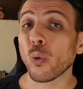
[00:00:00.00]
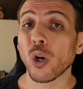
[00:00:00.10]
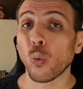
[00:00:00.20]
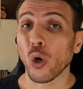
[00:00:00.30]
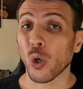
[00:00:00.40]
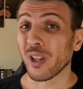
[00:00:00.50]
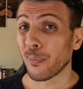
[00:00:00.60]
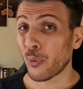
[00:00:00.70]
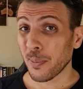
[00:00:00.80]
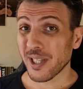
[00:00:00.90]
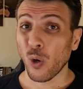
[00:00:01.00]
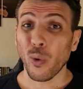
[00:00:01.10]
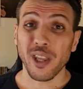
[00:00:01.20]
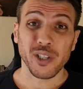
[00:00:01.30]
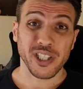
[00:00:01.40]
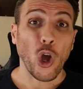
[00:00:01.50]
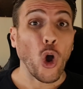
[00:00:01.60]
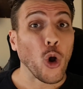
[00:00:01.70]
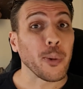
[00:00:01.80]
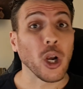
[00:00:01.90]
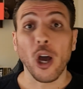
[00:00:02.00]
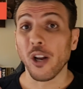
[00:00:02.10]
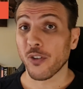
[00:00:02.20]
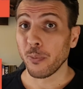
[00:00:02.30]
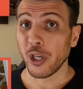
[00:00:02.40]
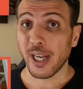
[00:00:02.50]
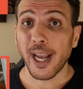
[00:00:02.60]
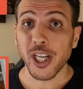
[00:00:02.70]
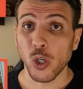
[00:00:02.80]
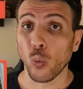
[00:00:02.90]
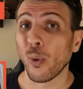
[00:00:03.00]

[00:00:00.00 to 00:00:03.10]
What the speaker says: want to work with a prep center where there is an open line of communication,